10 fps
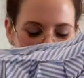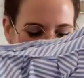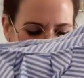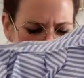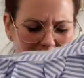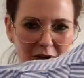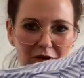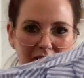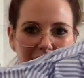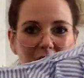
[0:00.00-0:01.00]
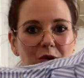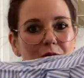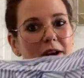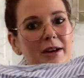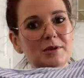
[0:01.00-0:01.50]
It didn't look very good
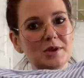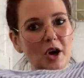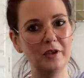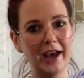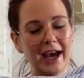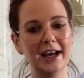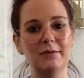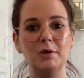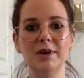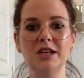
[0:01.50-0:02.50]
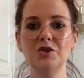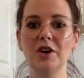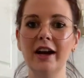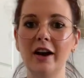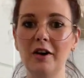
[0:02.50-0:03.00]
when it was on the hanger, but when you
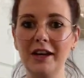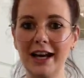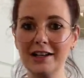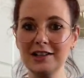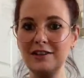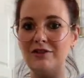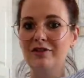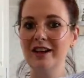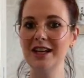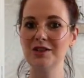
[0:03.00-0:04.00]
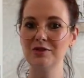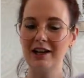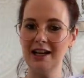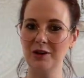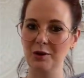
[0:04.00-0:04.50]
try it on, it actually fits
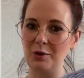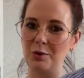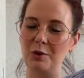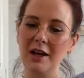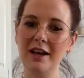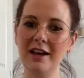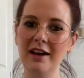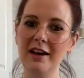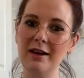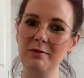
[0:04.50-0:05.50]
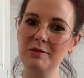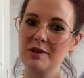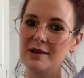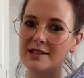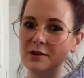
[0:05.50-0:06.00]
really cool.
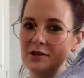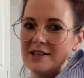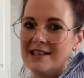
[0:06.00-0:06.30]
So it's sort of